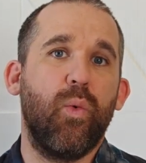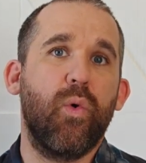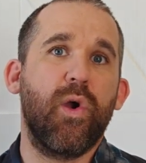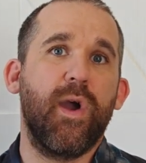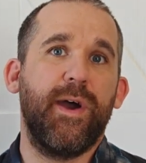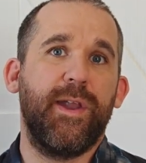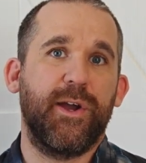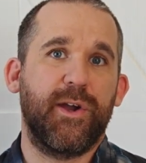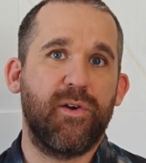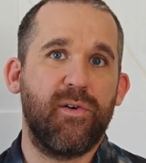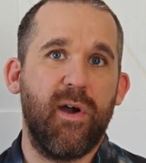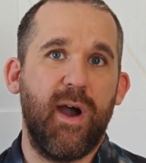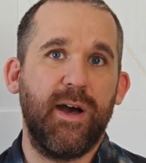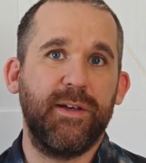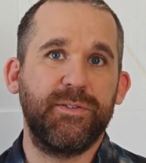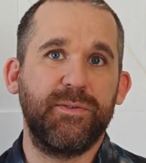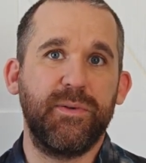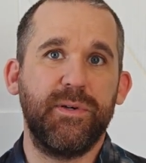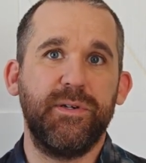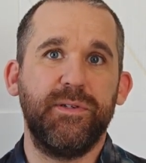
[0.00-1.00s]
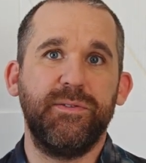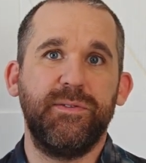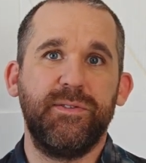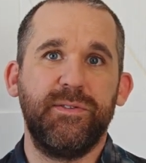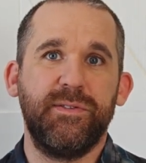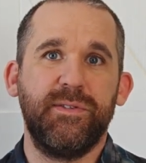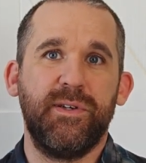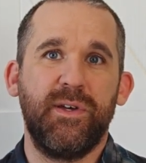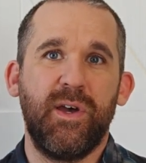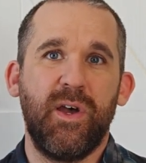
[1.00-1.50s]
we're at a
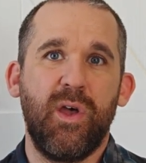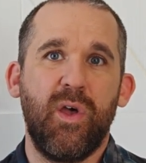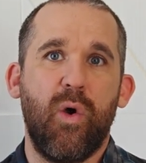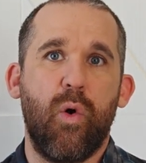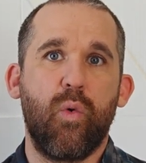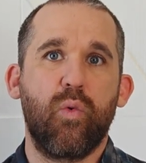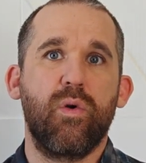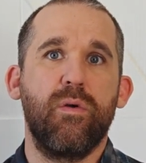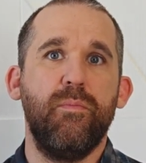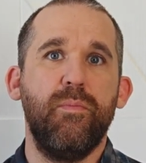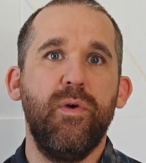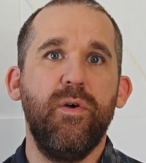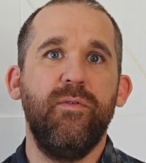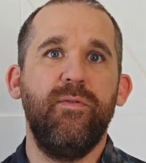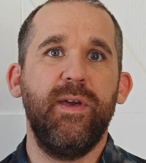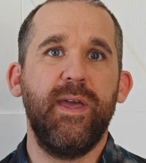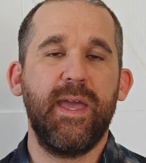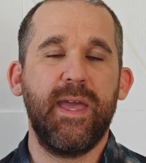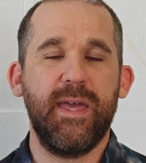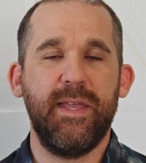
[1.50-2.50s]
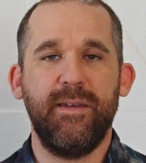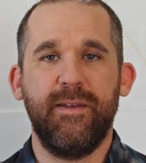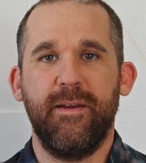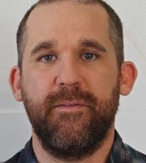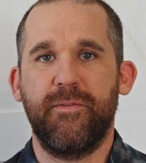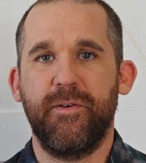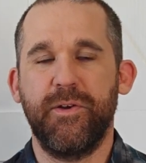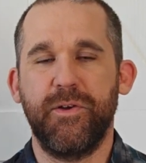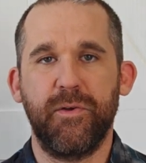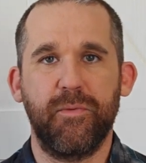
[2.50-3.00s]
crossroads, or we're moving in
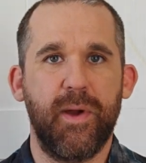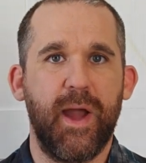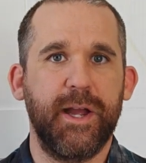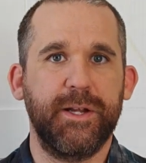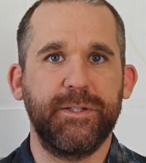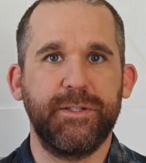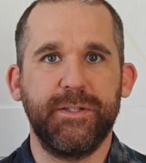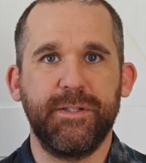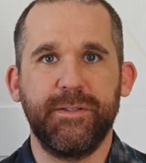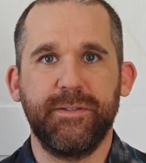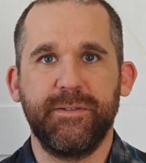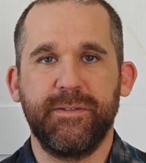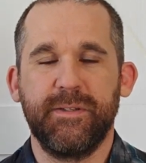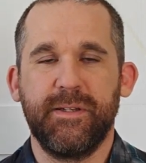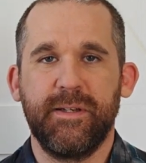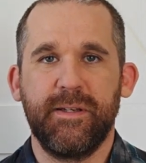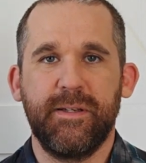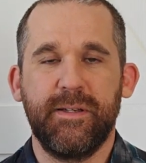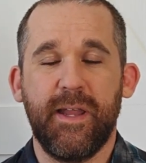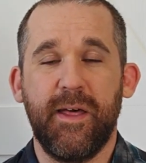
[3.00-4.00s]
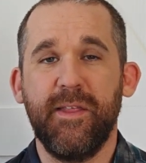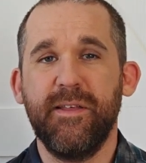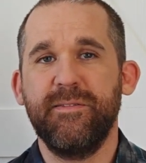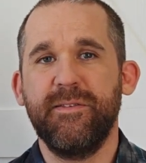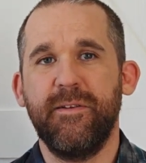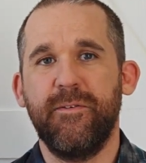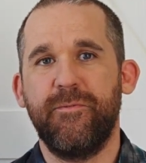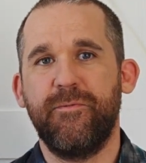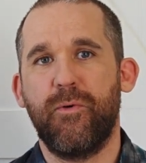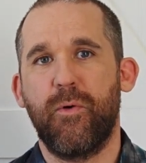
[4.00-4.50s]
different directions. Now,
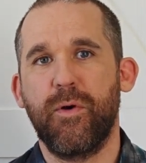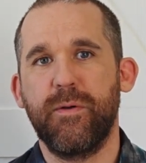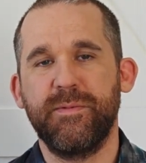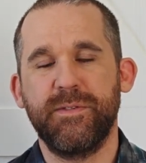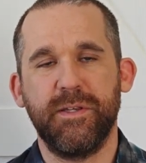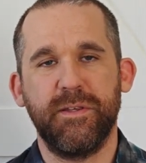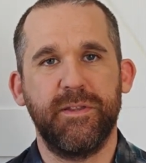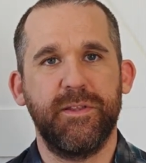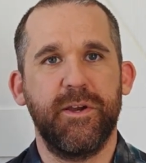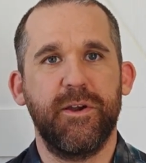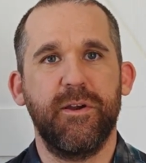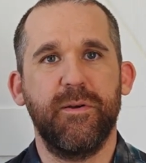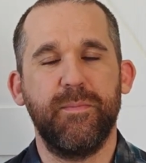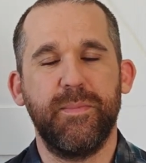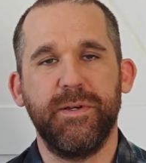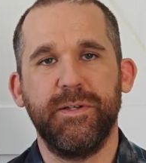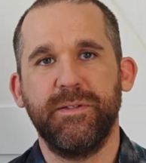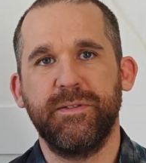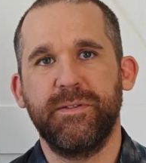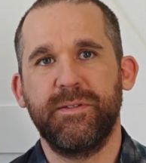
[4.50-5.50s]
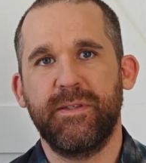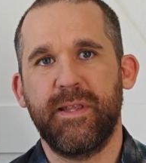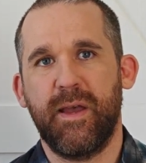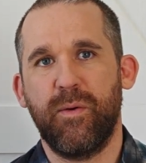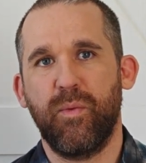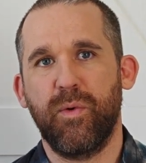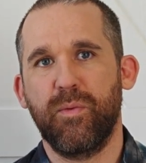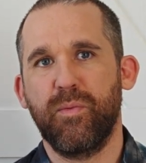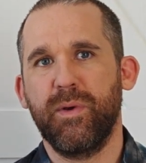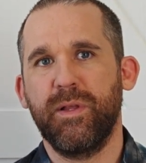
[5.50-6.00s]
this informs the therapist
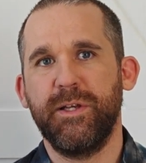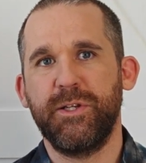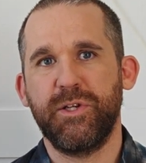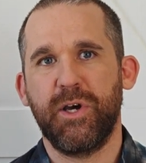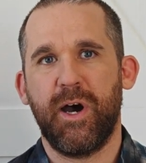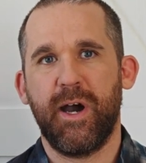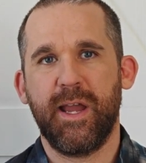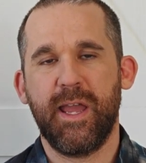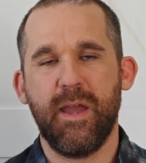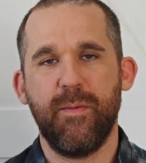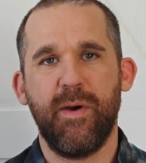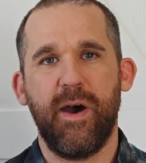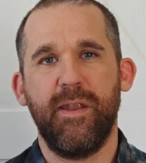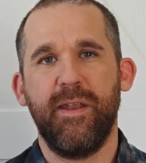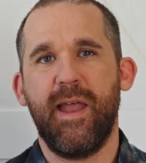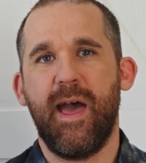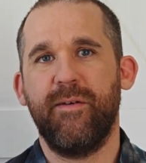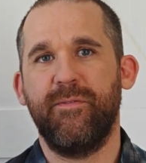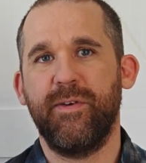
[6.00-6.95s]
that we're really talking about